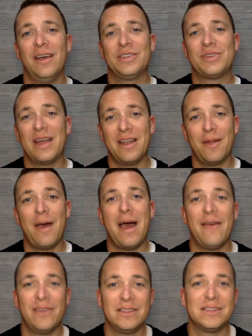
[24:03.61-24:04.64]
So I ended up
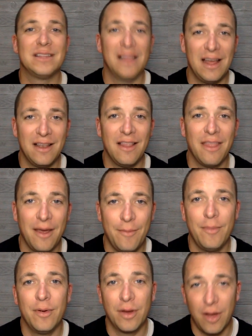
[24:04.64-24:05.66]
having to let
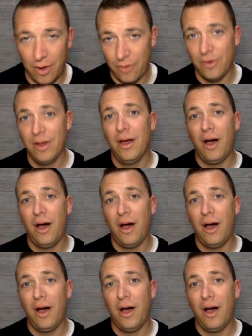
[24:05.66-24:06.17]
them go.